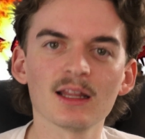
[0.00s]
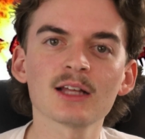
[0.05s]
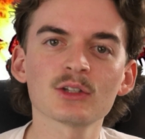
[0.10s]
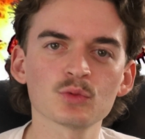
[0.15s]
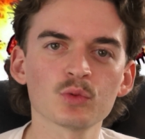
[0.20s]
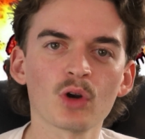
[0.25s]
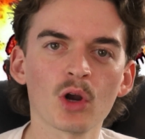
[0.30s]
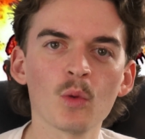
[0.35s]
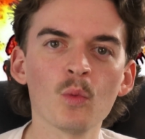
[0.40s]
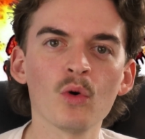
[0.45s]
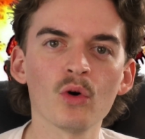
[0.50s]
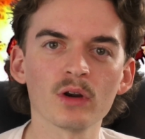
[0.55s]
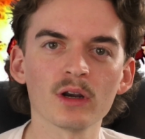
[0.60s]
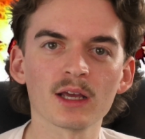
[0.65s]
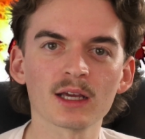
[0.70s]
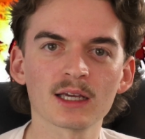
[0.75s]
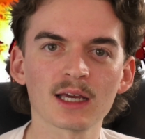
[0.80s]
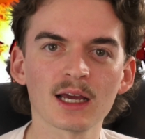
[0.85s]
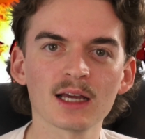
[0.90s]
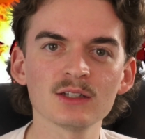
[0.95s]
That's what I
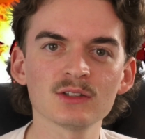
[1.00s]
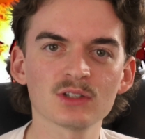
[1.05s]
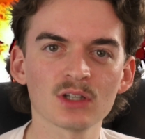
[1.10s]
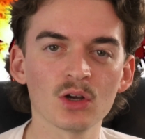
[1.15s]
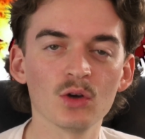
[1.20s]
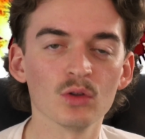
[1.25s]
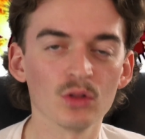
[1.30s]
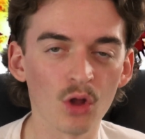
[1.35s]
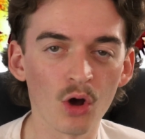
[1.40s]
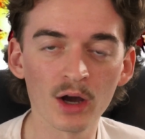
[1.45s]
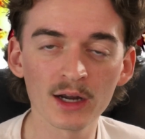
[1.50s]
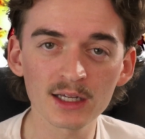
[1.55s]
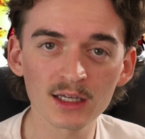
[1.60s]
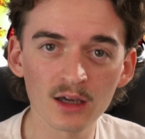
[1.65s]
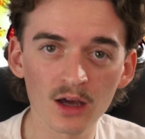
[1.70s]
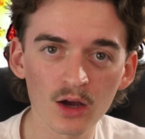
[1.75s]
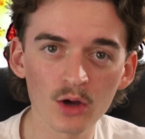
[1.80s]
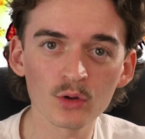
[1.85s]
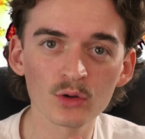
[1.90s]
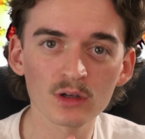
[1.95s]
want. Okay? So line of
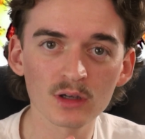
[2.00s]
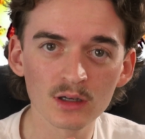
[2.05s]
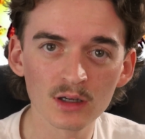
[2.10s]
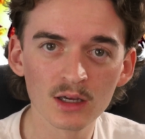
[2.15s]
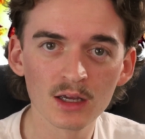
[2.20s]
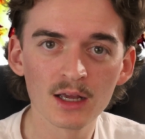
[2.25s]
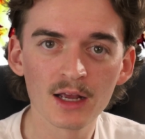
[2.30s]
coke